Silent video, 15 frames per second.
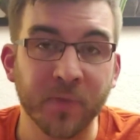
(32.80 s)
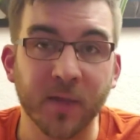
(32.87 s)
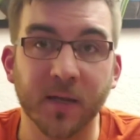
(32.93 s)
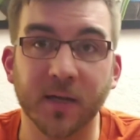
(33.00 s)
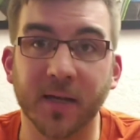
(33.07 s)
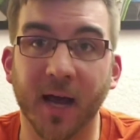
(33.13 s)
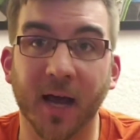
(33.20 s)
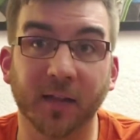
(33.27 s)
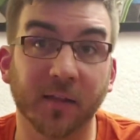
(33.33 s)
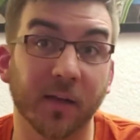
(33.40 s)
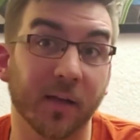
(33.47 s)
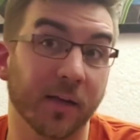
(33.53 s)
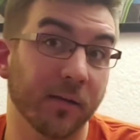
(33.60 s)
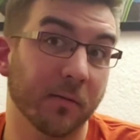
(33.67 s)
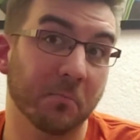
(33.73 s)
Not
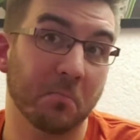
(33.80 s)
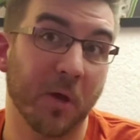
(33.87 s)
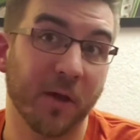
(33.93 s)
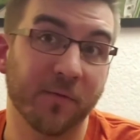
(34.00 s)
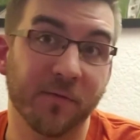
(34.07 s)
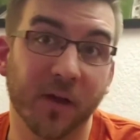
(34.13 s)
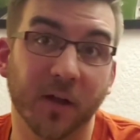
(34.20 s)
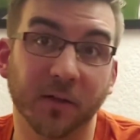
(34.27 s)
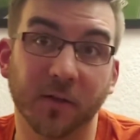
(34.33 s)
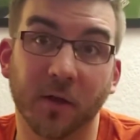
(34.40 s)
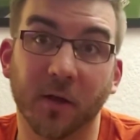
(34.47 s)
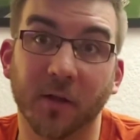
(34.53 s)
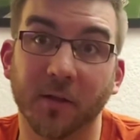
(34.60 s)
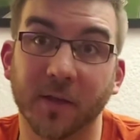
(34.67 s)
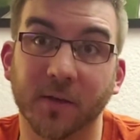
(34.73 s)
that I felt
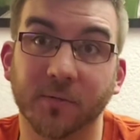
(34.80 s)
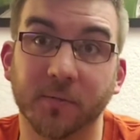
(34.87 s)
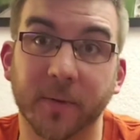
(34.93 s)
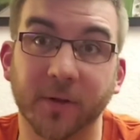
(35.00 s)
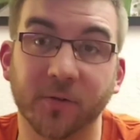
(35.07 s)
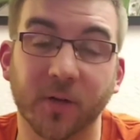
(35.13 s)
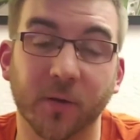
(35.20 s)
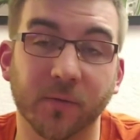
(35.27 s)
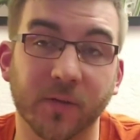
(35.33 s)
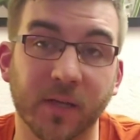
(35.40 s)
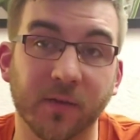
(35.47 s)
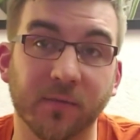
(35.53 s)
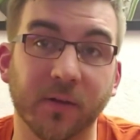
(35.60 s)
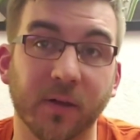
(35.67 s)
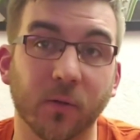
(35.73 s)
all the information I was
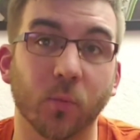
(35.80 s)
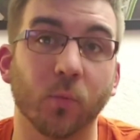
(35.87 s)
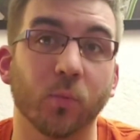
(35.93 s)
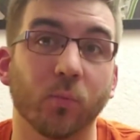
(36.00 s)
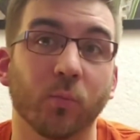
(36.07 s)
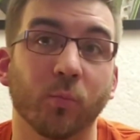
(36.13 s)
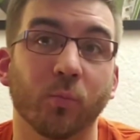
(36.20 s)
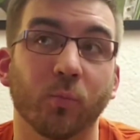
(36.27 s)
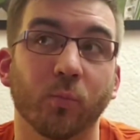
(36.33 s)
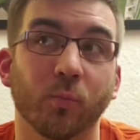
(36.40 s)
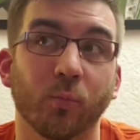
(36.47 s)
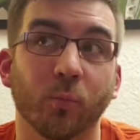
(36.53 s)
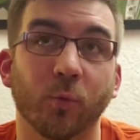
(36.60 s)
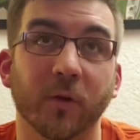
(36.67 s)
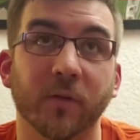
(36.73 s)
giving
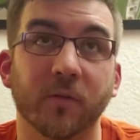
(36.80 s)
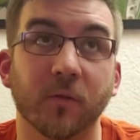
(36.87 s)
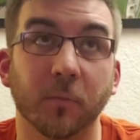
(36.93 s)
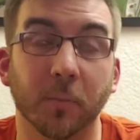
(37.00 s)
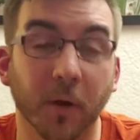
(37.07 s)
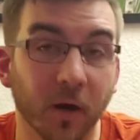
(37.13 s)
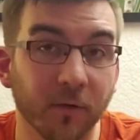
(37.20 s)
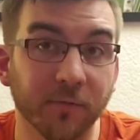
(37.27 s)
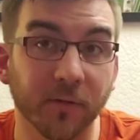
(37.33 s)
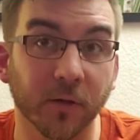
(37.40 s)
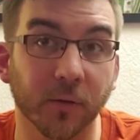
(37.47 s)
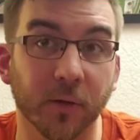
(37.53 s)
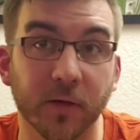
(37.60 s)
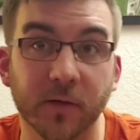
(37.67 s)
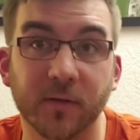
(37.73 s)
was
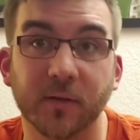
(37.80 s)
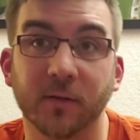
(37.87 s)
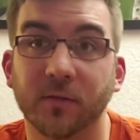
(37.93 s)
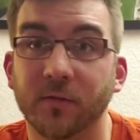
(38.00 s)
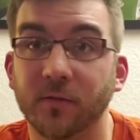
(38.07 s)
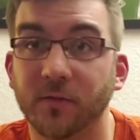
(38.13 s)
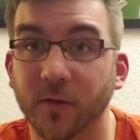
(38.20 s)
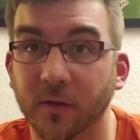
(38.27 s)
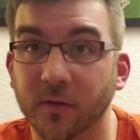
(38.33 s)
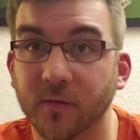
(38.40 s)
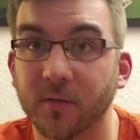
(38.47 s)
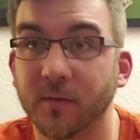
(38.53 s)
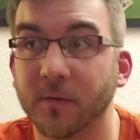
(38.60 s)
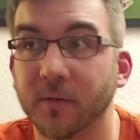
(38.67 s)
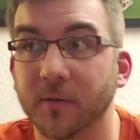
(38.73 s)
superfluous, it's
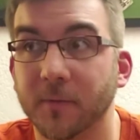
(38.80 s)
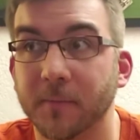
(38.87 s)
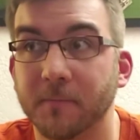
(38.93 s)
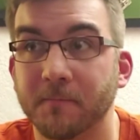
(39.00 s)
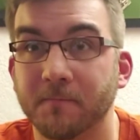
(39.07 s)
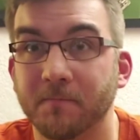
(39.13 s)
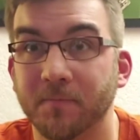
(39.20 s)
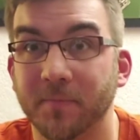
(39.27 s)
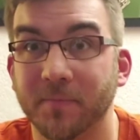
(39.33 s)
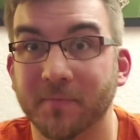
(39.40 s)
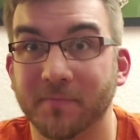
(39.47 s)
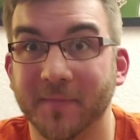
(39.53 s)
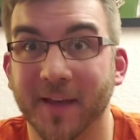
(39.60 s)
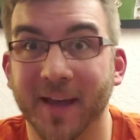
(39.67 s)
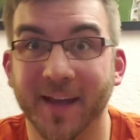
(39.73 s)
just
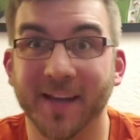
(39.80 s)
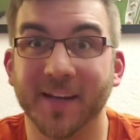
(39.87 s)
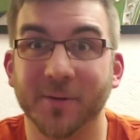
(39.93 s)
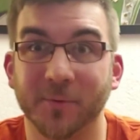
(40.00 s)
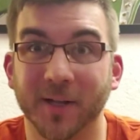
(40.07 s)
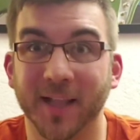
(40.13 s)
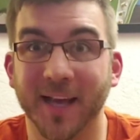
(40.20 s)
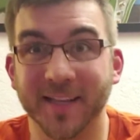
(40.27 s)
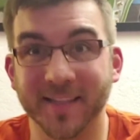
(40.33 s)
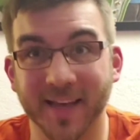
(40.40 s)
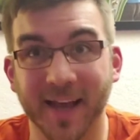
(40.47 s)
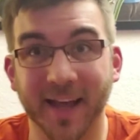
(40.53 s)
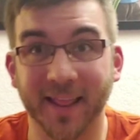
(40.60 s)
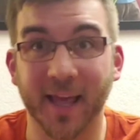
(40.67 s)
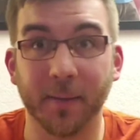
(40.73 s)
I didn't realize I
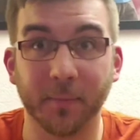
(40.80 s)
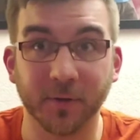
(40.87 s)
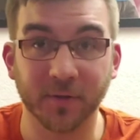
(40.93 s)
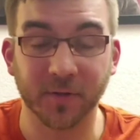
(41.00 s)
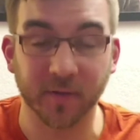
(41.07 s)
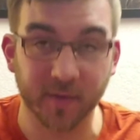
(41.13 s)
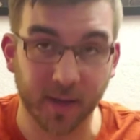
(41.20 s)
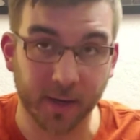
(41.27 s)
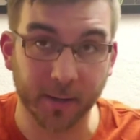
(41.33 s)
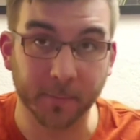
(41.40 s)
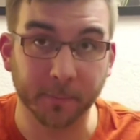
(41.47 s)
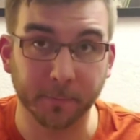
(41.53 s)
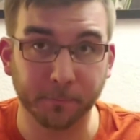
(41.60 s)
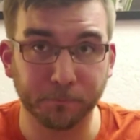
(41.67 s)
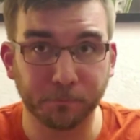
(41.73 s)
had that much to say.
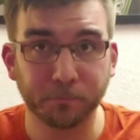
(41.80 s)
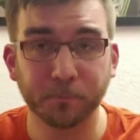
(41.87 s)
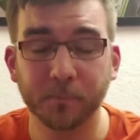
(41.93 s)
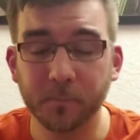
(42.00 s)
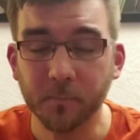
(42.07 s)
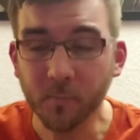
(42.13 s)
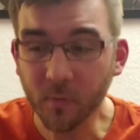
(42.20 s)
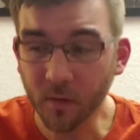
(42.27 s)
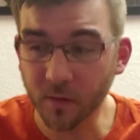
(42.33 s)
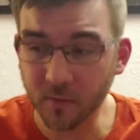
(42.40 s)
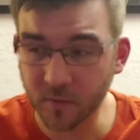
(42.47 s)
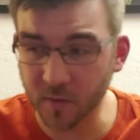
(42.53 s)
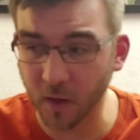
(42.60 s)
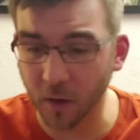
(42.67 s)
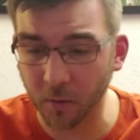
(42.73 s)

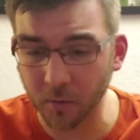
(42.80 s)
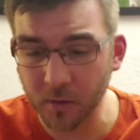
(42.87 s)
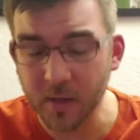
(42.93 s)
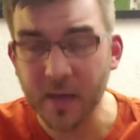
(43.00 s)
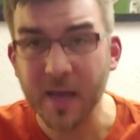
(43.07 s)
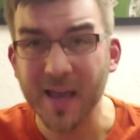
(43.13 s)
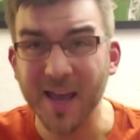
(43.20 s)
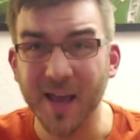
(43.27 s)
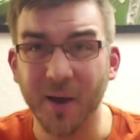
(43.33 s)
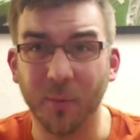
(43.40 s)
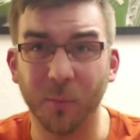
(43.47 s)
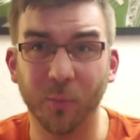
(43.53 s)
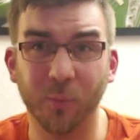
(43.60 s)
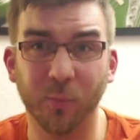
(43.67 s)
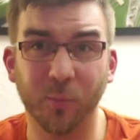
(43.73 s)
So
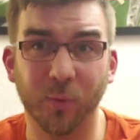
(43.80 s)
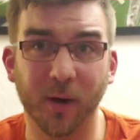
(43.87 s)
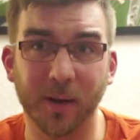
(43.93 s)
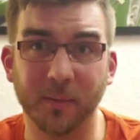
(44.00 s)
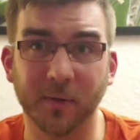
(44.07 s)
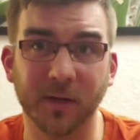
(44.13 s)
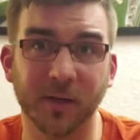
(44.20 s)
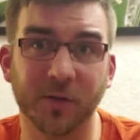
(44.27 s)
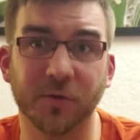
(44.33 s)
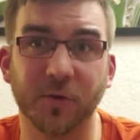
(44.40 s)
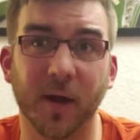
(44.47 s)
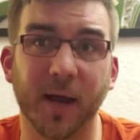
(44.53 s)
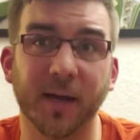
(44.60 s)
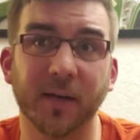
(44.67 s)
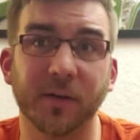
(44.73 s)
what I'm going to
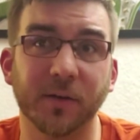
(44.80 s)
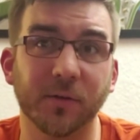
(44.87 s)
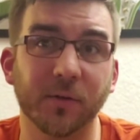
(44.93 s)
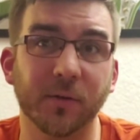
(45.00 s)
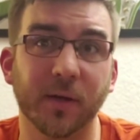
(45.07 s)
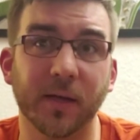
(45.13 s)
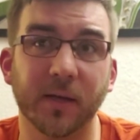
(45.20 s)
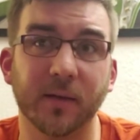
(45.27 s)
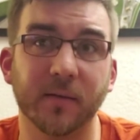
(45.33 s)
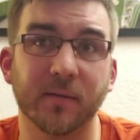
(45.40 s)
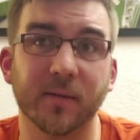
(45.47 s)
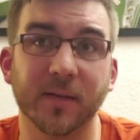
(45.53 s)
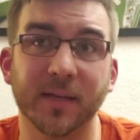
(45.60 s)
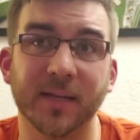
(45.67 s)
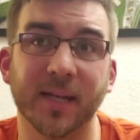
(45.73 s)
try to do is
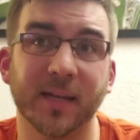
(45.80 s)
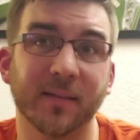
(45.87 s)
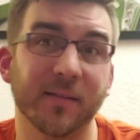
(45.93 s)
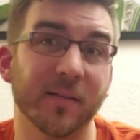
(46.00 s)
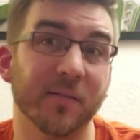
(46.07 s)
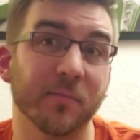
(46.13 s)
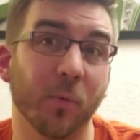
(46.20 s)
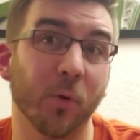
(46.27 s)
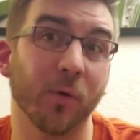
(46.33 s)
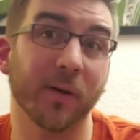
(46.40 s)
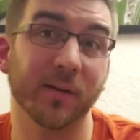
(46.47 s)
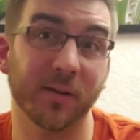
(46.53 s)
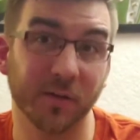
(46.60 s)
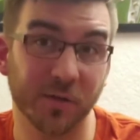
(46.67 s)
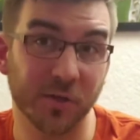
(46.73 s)
condense this more
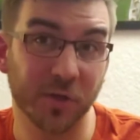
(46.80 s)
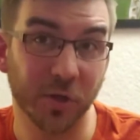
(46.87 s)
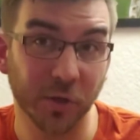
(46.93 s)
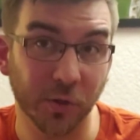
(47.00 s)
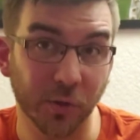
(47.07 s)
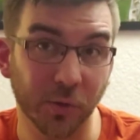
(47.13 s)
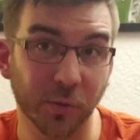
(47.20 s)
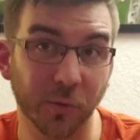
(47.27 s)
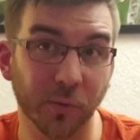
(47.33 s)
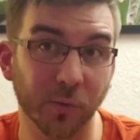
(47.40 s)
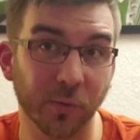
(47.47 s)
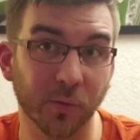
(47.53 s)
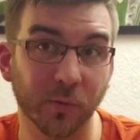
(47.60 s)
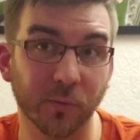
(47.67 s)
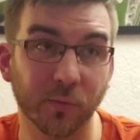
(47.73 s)
into